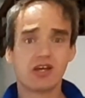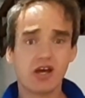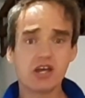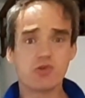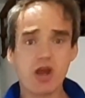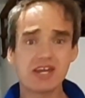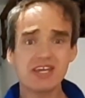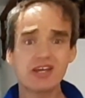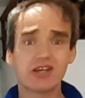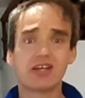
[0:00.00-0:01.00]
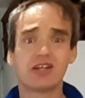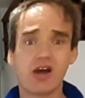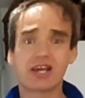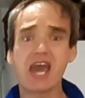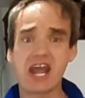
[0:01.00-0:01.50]
Are you ready?
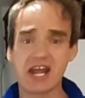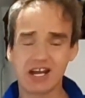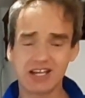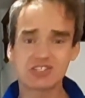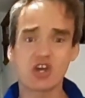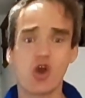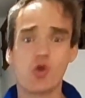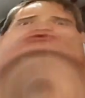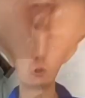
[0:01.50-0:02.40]
Okay, let's go.